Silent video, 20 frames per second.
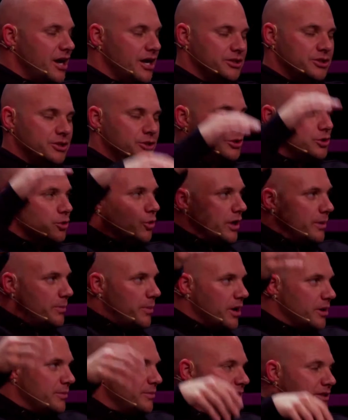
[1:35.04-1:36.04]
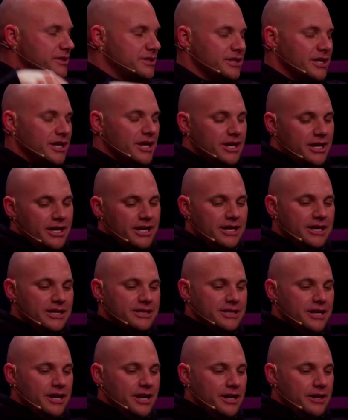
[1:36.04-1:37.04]
two-story apartments,
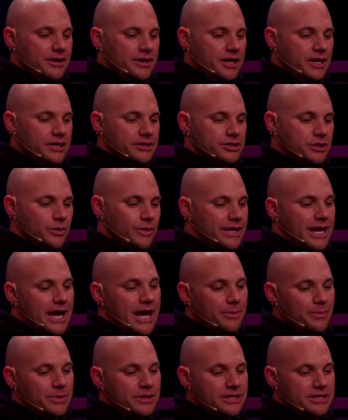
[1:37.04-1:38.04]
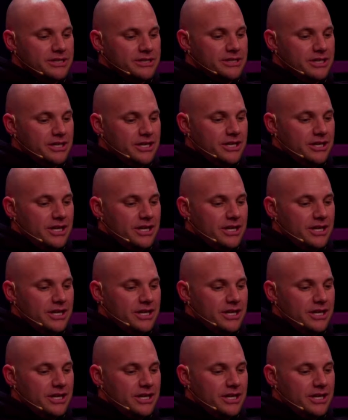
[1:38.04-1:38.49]
and so what happened is,